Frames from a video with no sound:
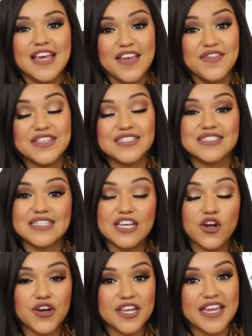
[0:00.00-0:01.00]
And this is the
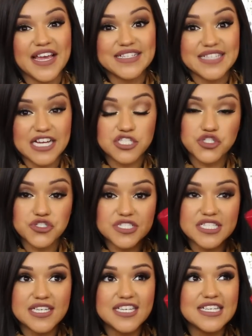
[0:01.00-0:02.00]
Garnier Texture
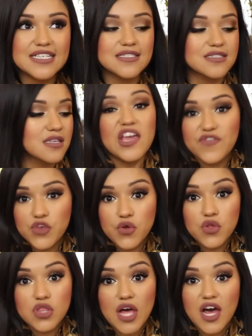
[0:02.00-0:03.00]
Tease. If
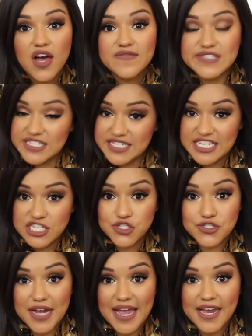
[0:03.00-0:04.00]
you love to tease
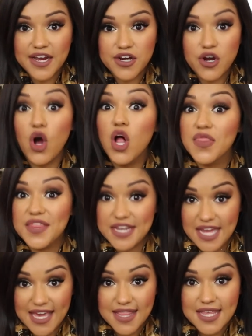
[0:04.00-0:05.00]
your hair on the
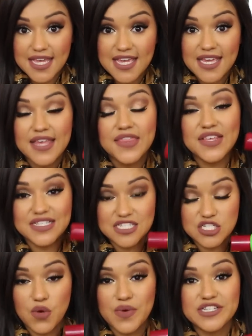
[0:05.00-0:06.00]
daily, this
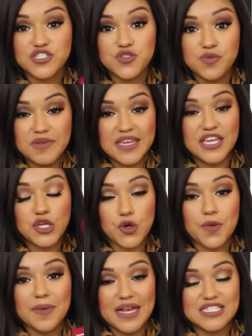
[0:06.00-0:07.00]
is going to be
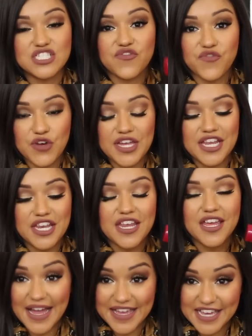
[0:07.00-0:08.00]
your best friend.
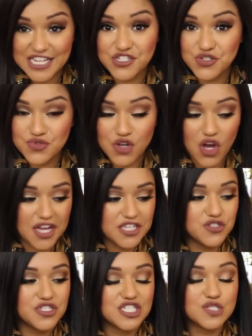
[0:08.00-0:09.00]
I kid you not,
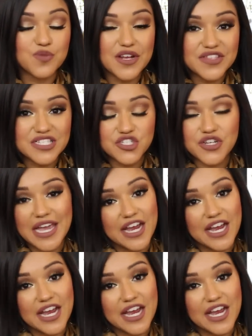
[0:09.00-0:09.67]
you just spray this in your